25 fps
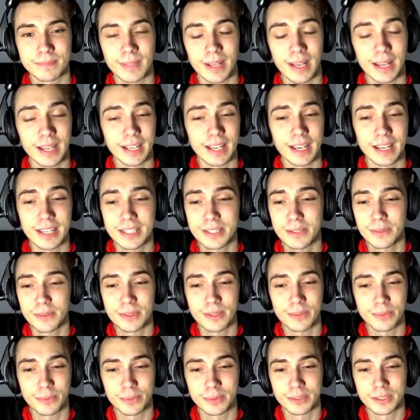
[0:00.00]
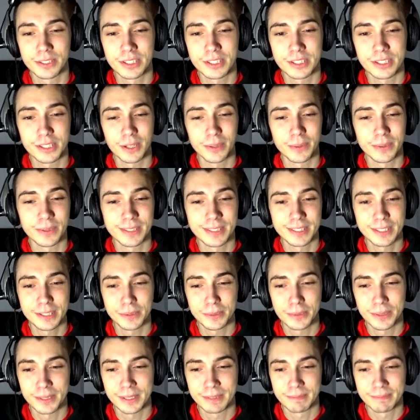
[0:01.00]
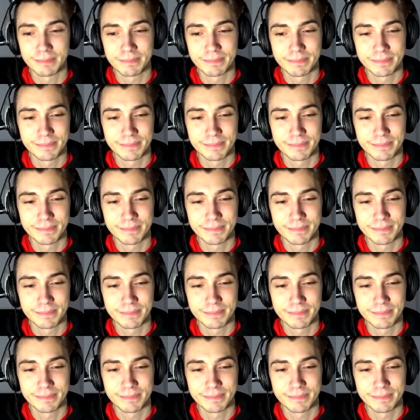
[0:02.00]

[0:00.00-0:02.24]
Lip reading: I guess we'll just go into it.